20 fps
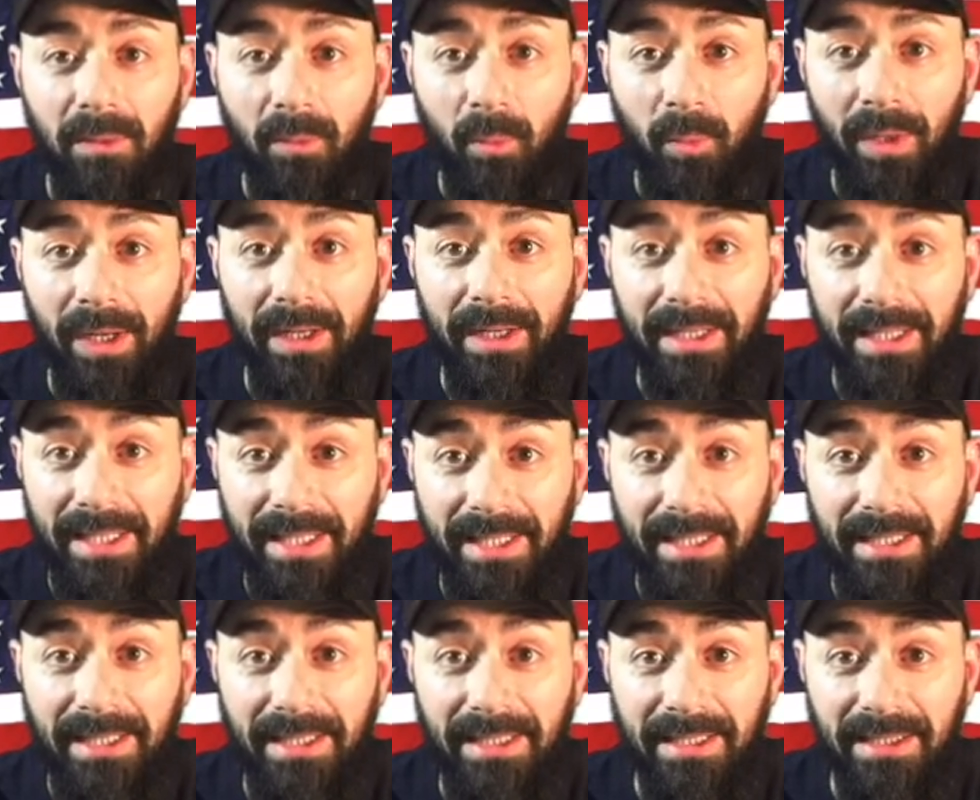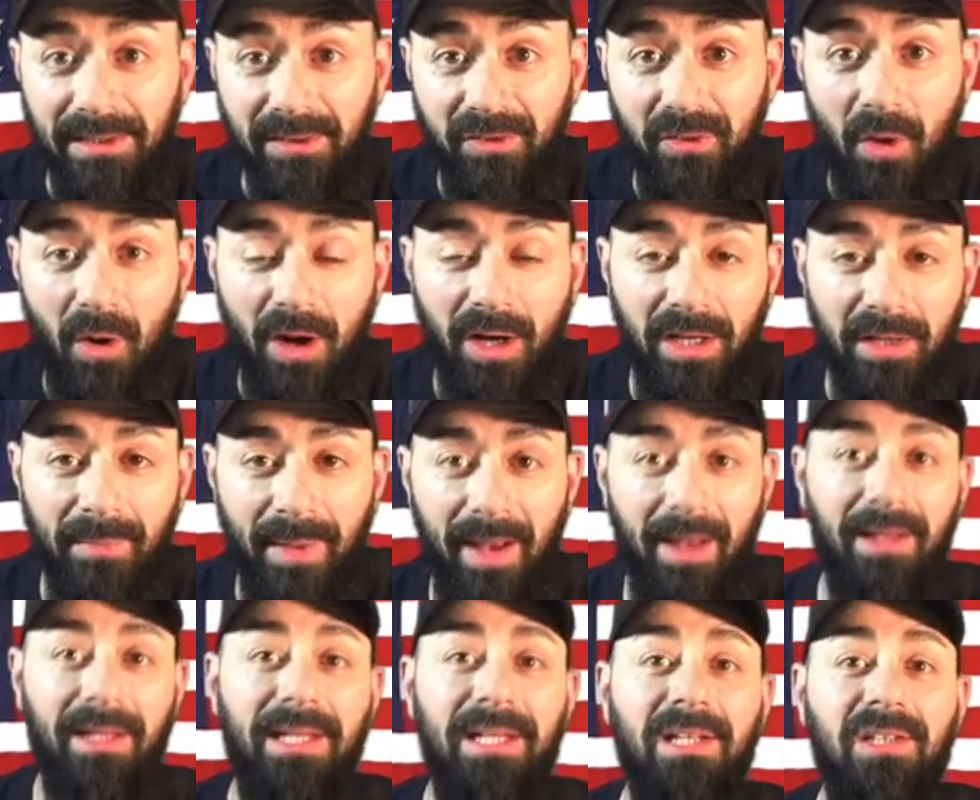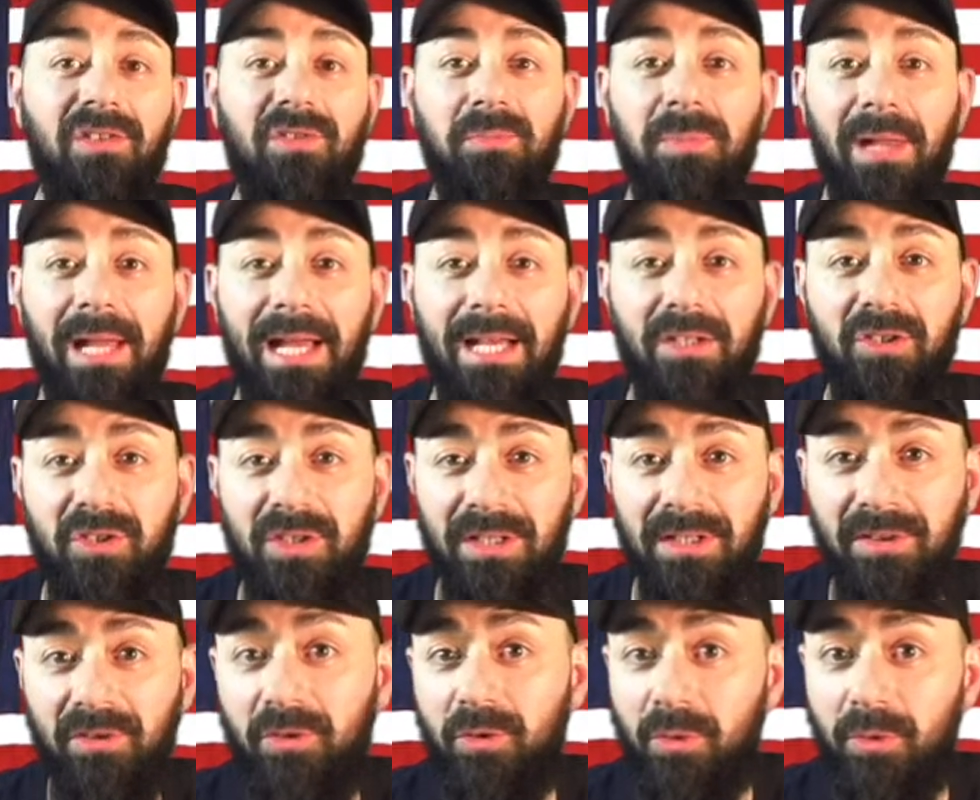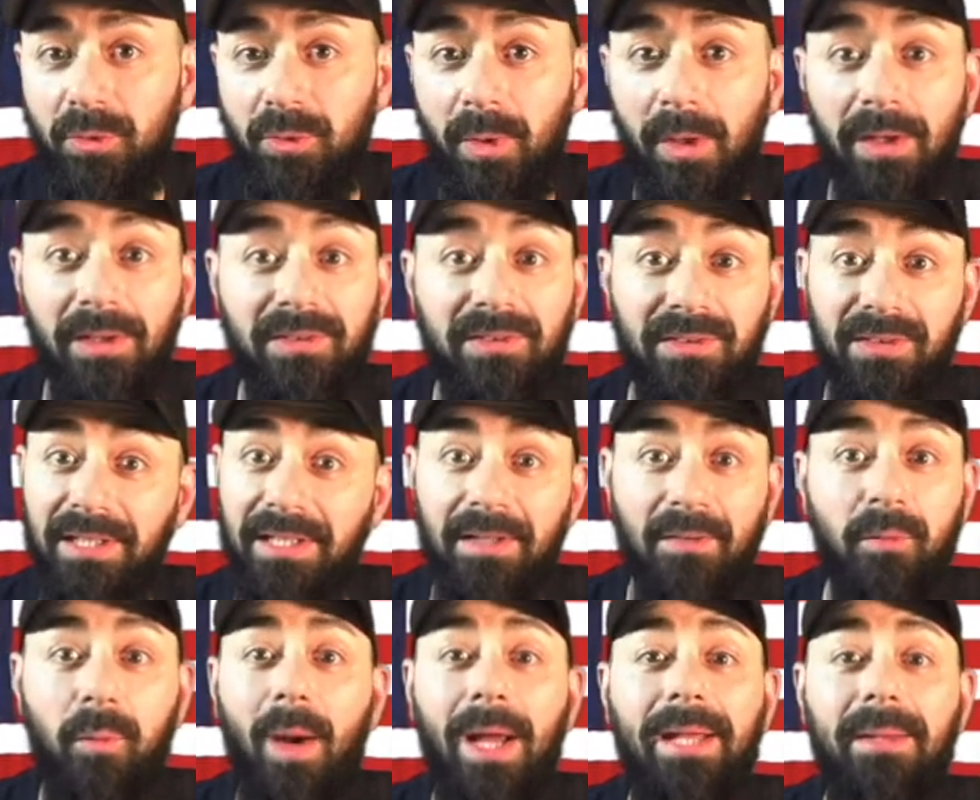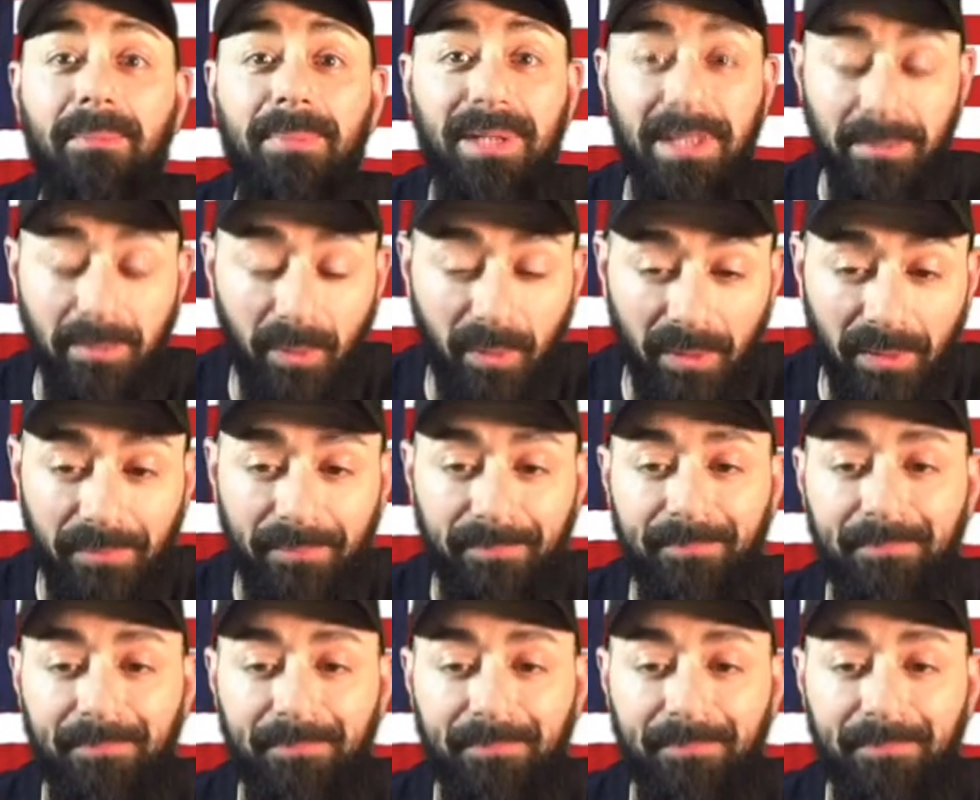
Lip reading: where he is talking about, he splashed into a sea of white people.